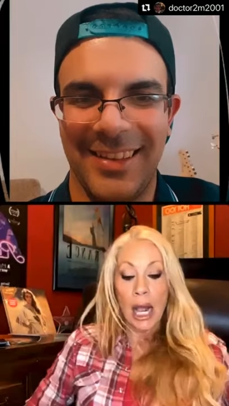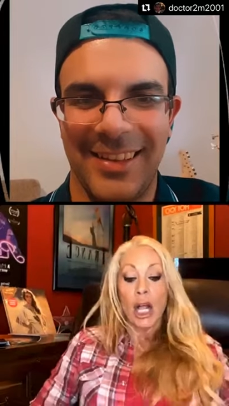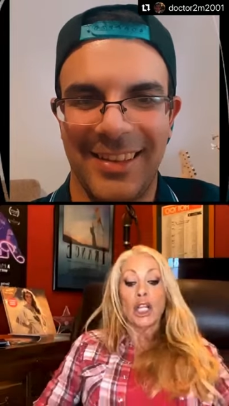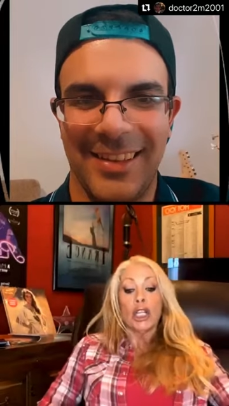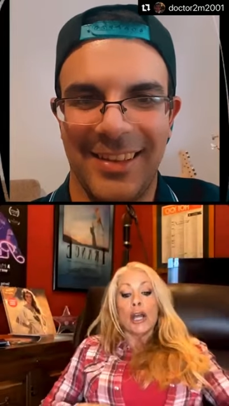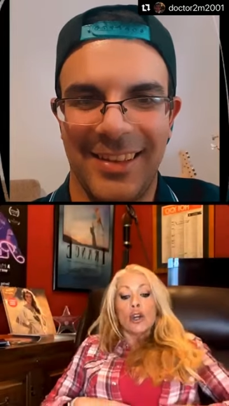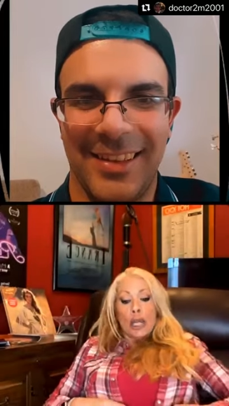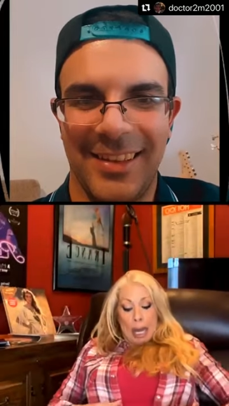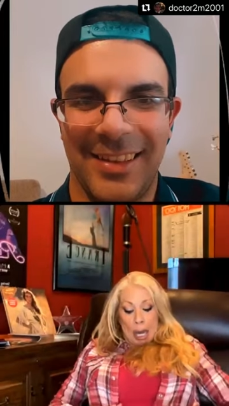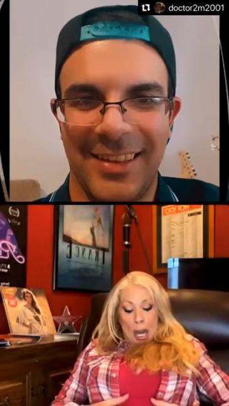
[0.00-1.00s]

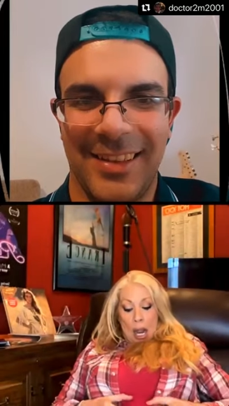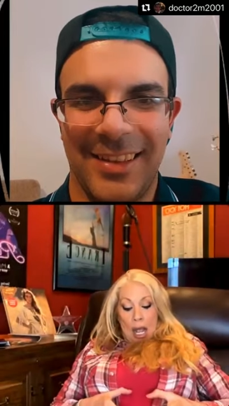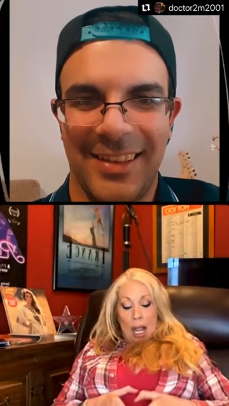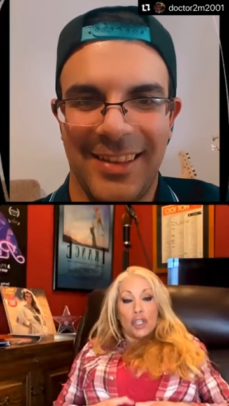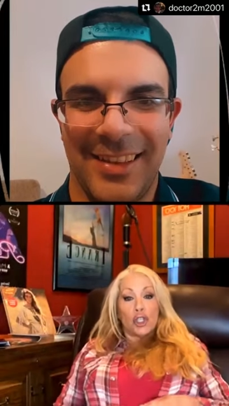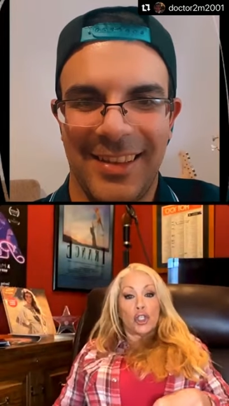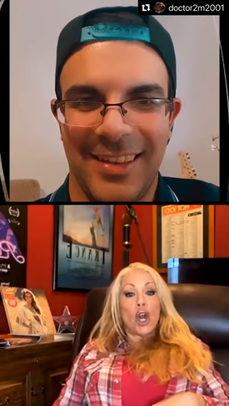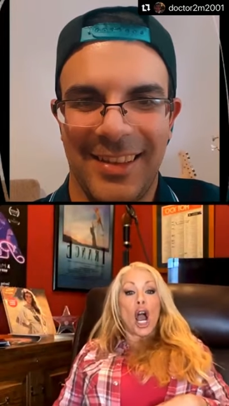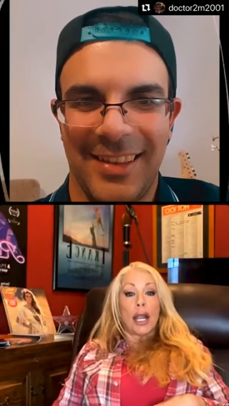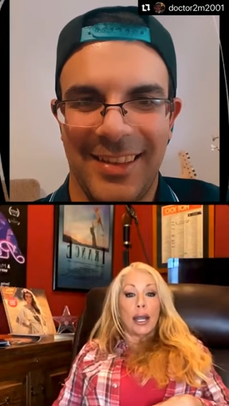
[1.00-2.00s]
Speaker 1: literally
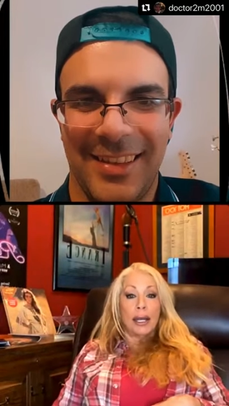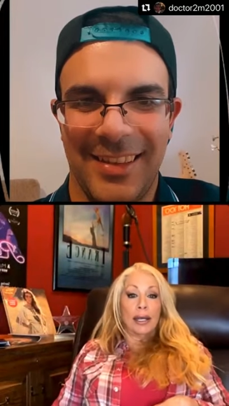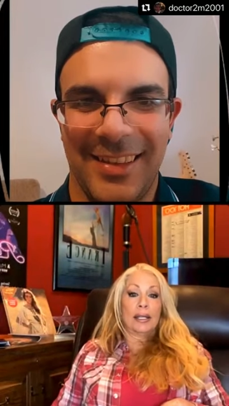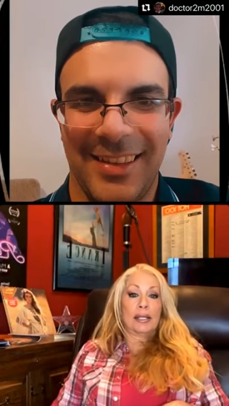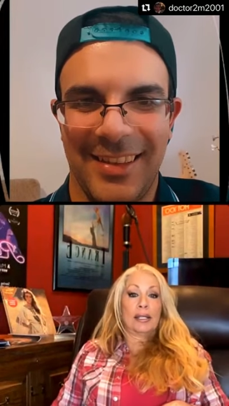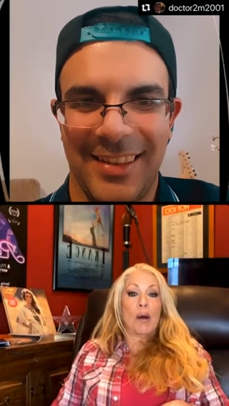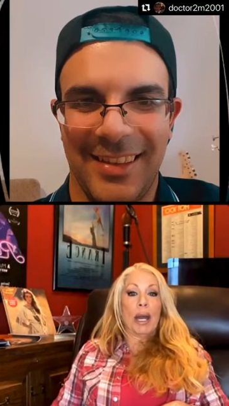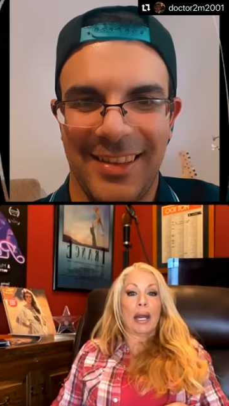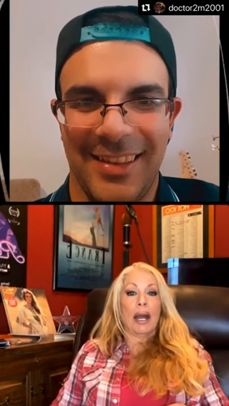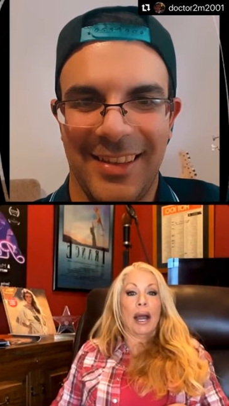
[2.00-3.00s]
stuck in his stomach.
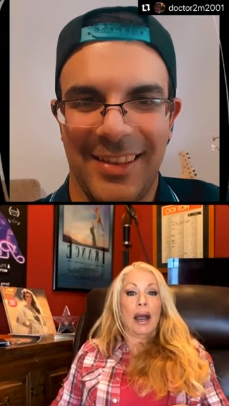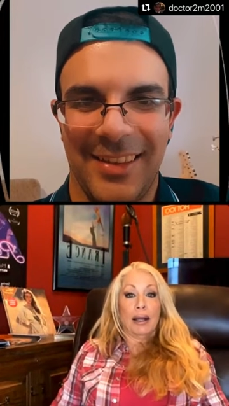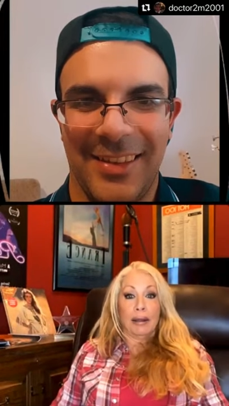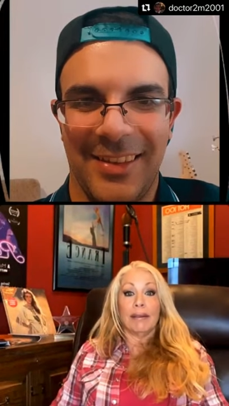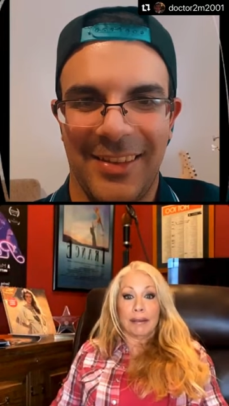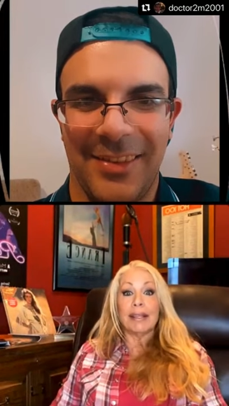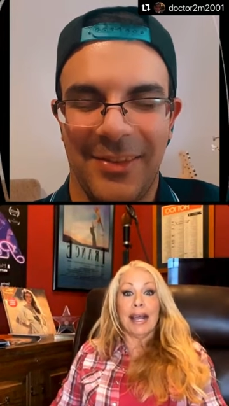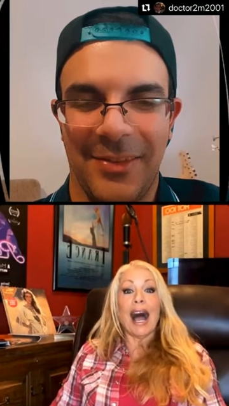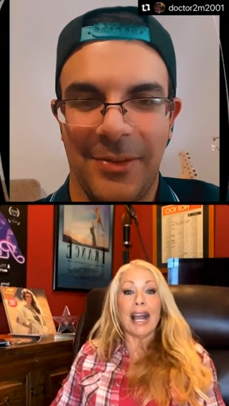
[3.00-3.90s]
It, I